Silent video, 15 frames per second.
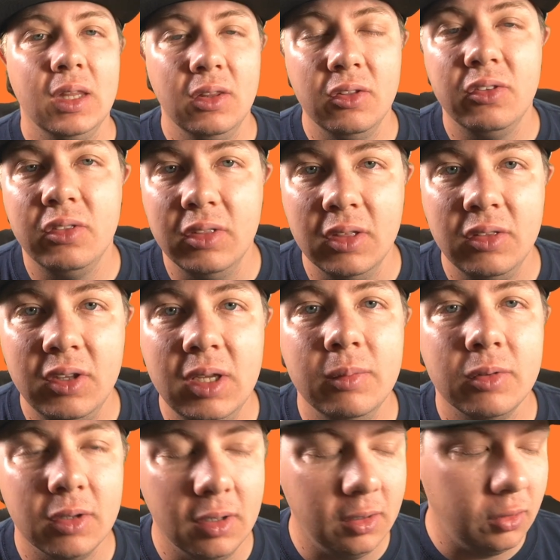the
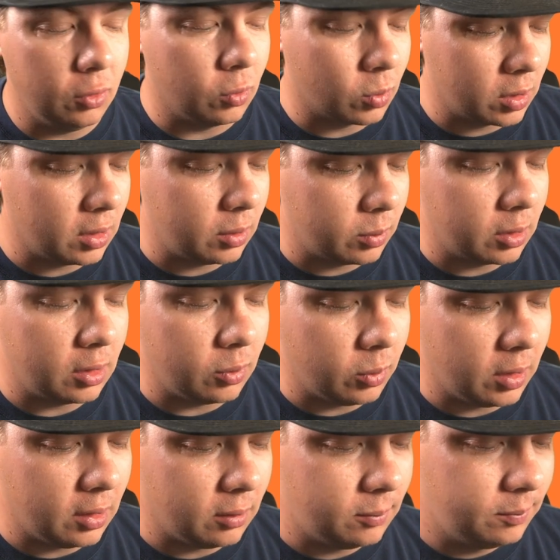team's going to do really really
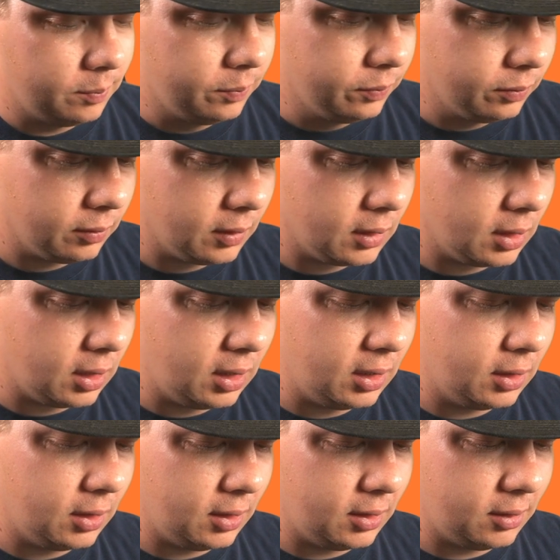well.
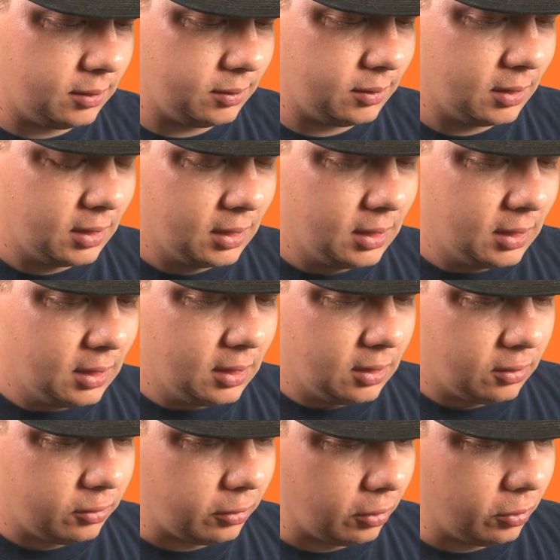Uh,
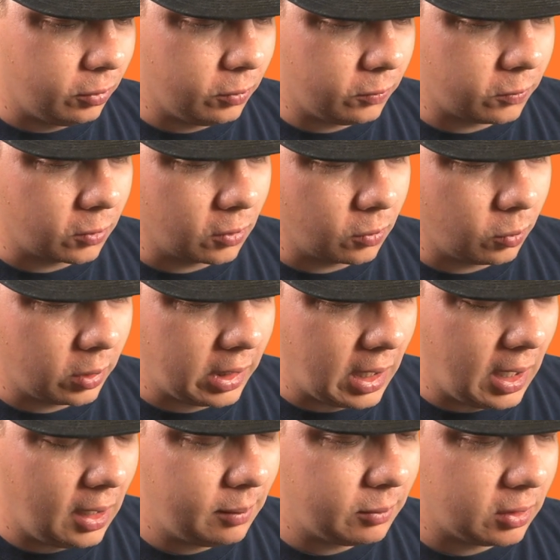so for what
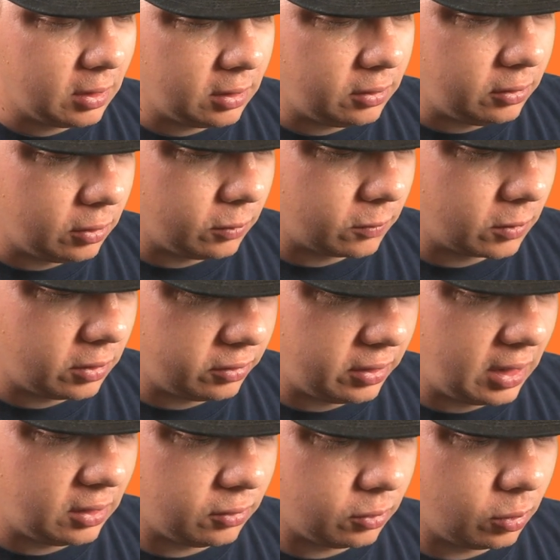I'm going to do for the
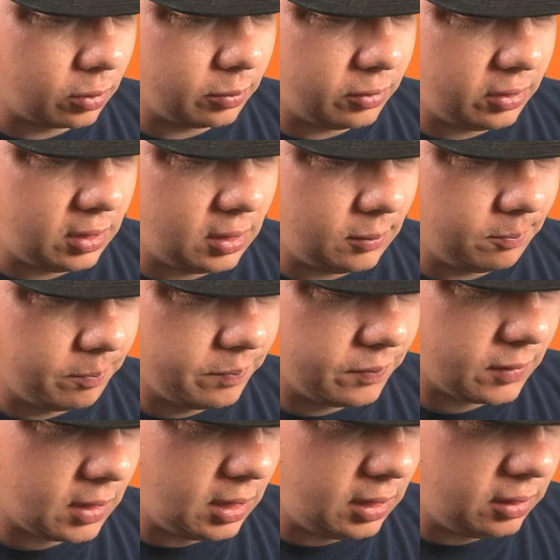Sandstorm team
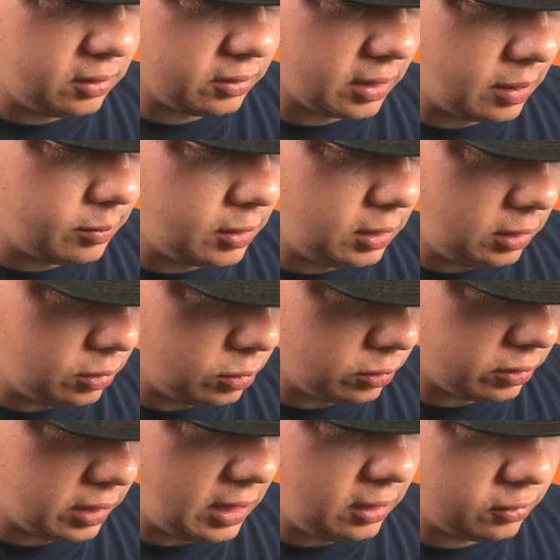is I'm going to
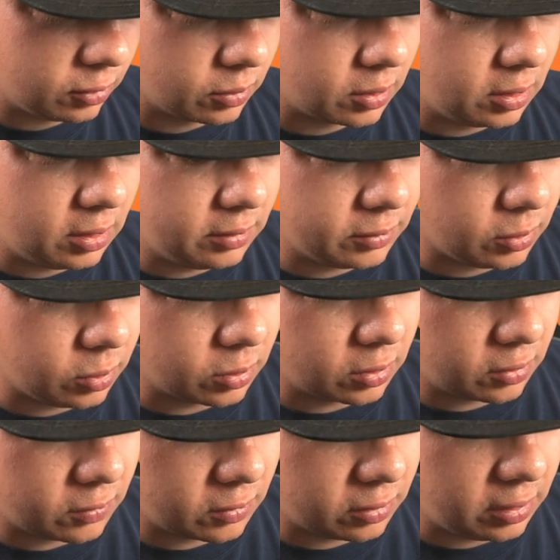use Acerola, of
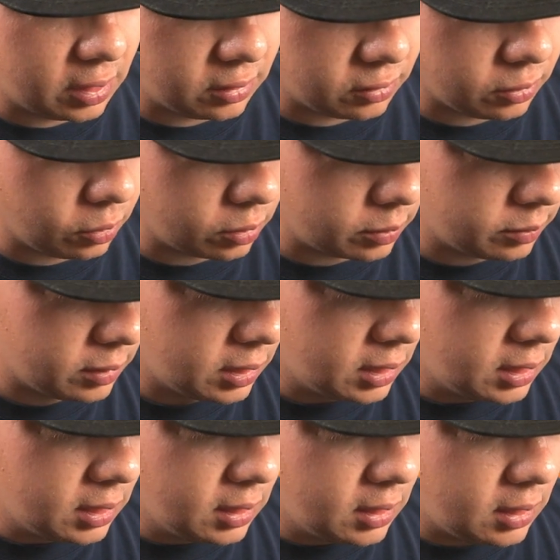course, for Sandstorm,
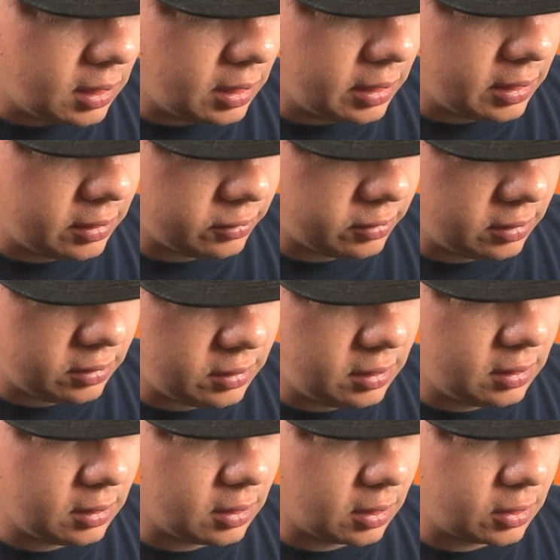uh,
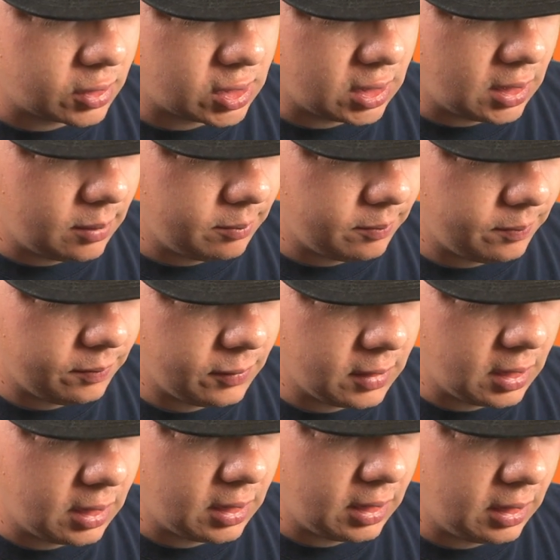Cynthia and Garchomp
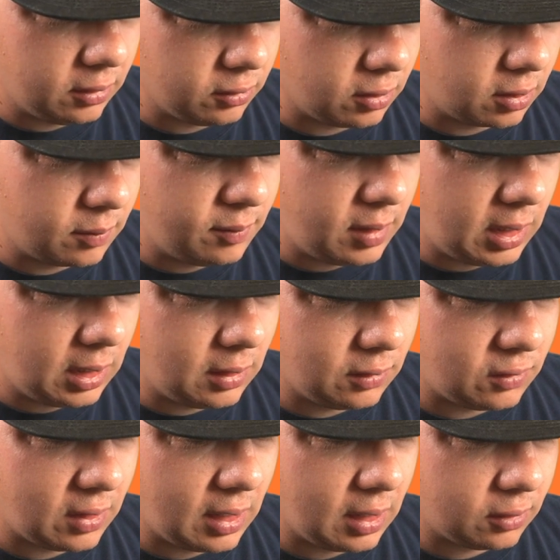uh, as our main
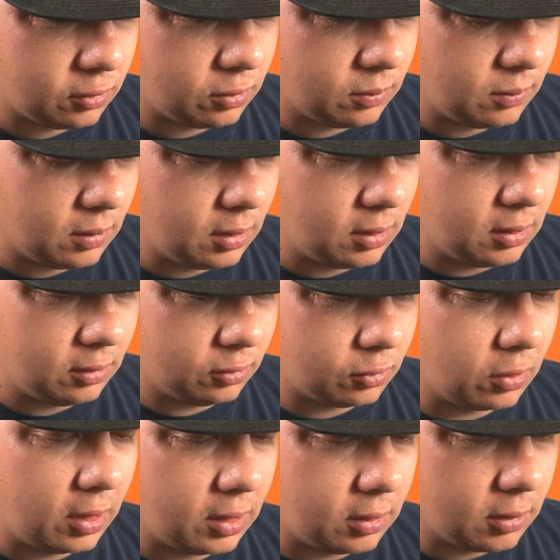attack uh,
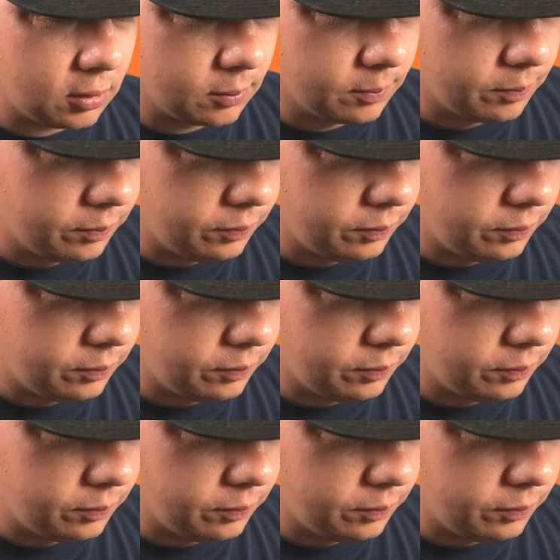striker,